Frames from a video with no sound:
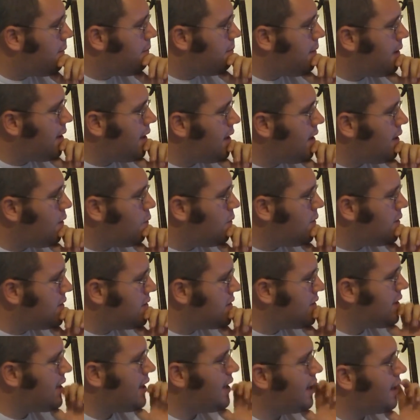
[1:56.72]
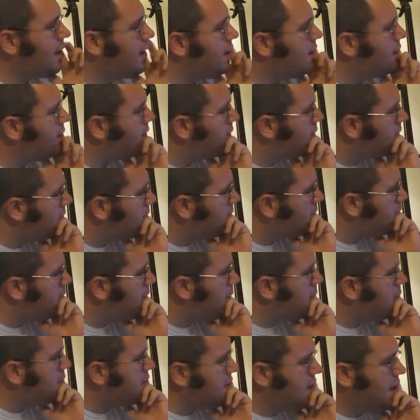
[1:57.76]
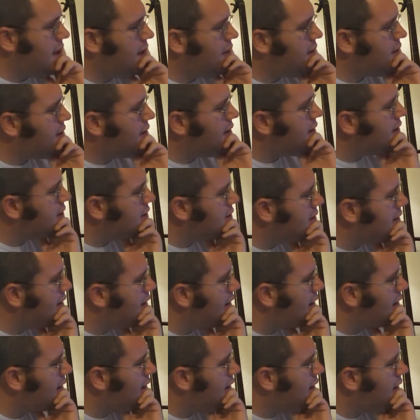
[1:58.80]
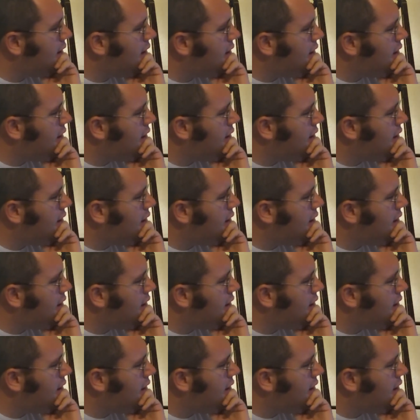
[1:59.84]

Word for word: But I get ones like people saying things like